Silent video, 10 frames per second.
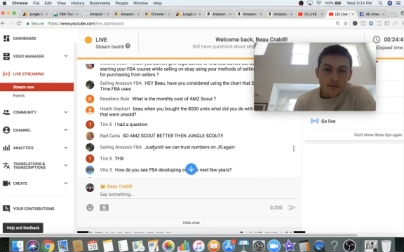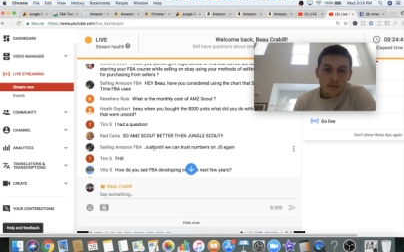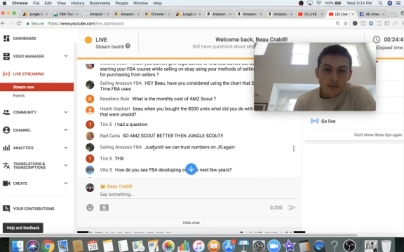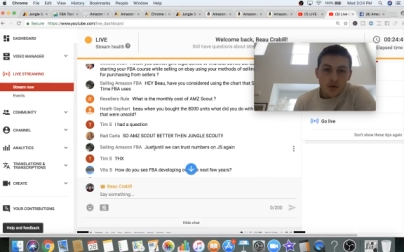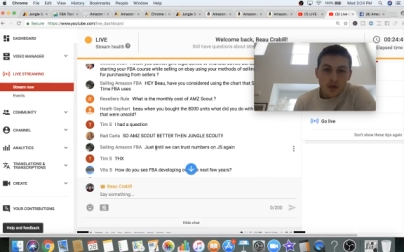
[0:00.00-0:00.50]

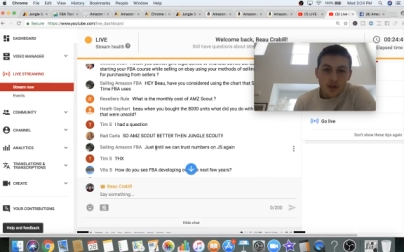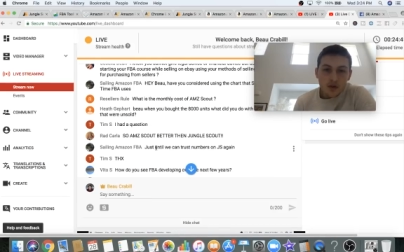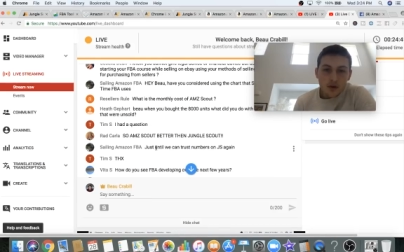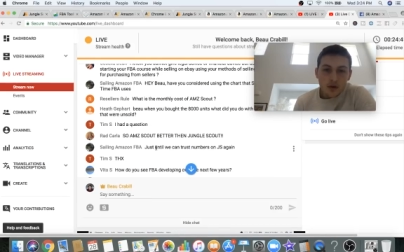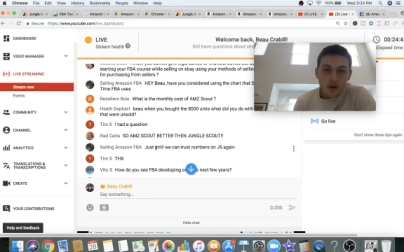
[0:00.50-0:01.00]
Just
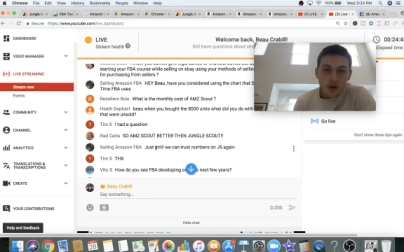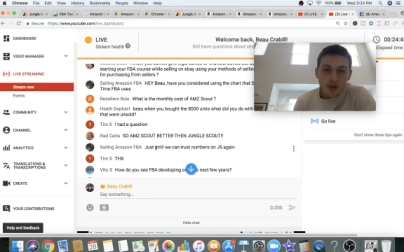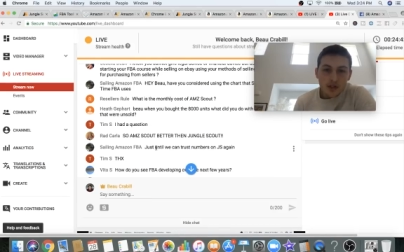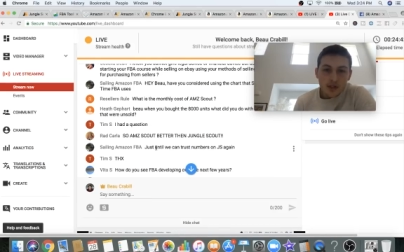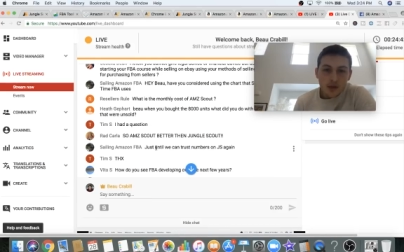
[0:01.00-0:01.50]

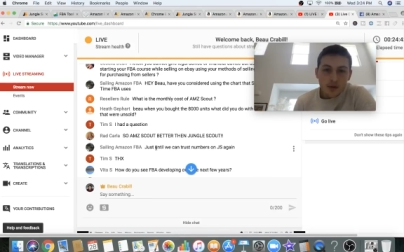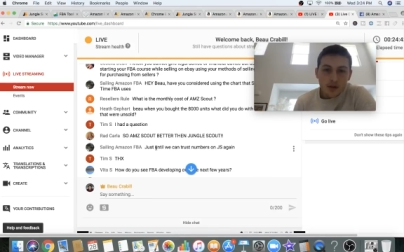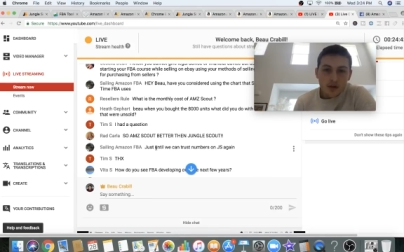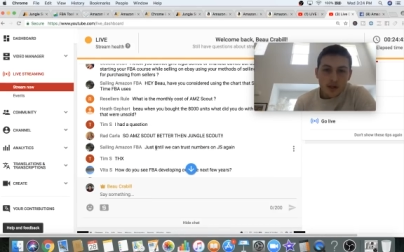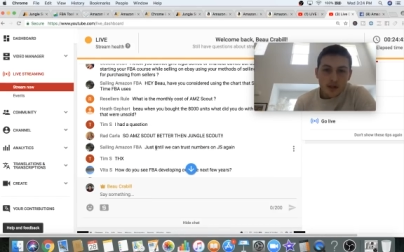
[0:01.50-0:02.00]
until we can
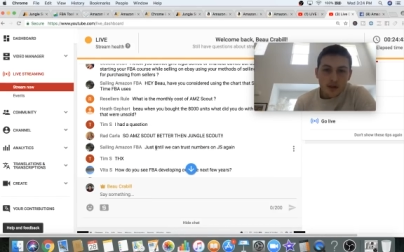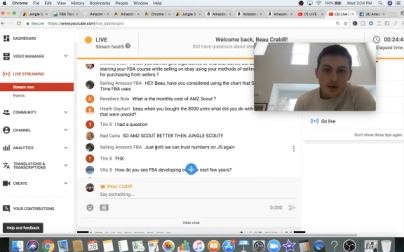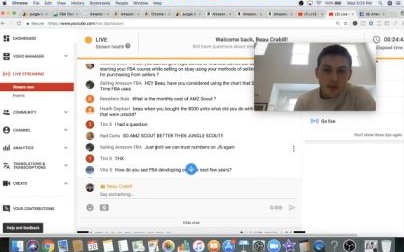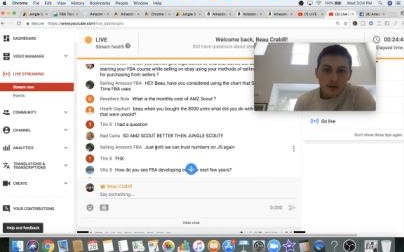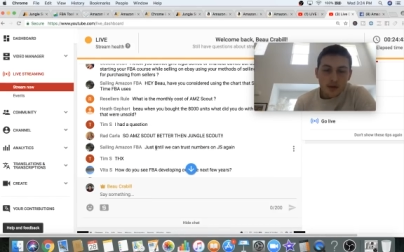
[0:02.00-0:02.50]
trust the
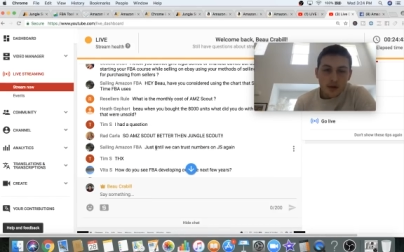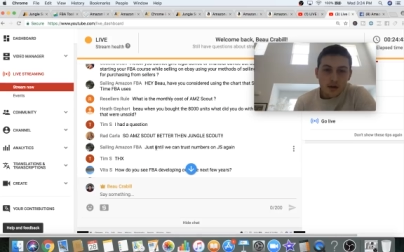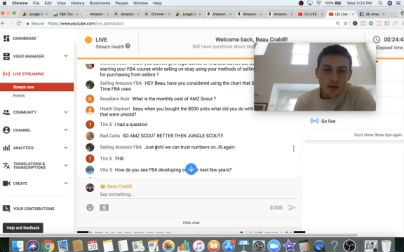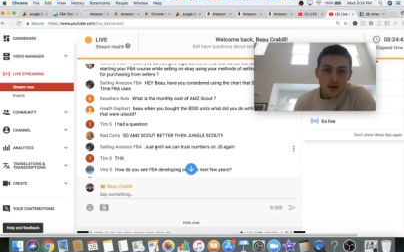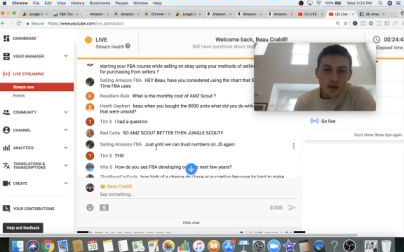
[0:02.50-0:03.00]
numbers
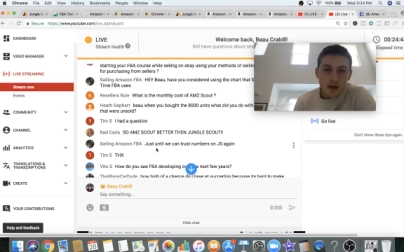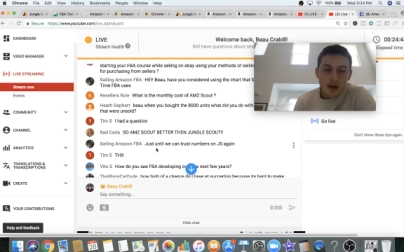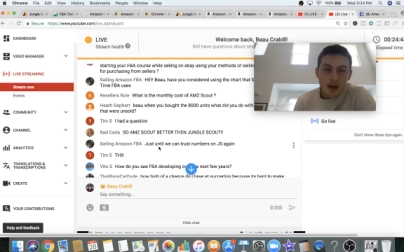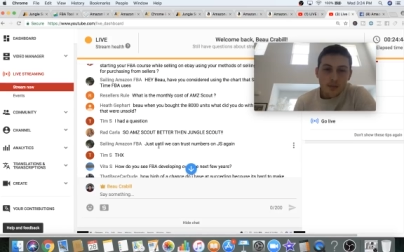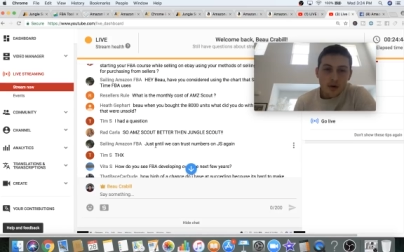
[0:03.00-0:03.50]
on.
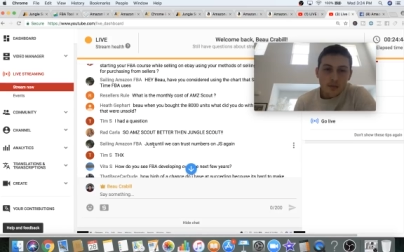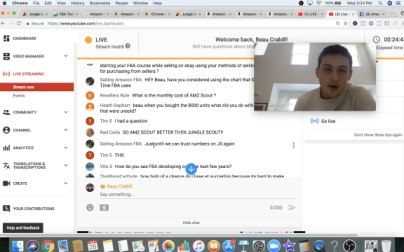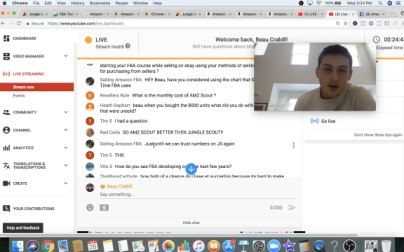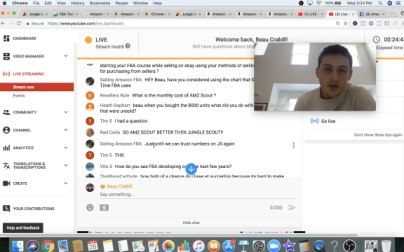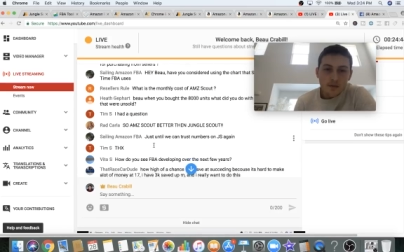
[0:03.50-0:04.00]
Yeah, pretty
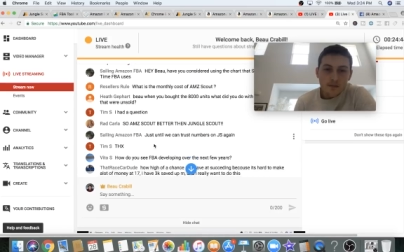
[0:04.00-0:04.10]
much.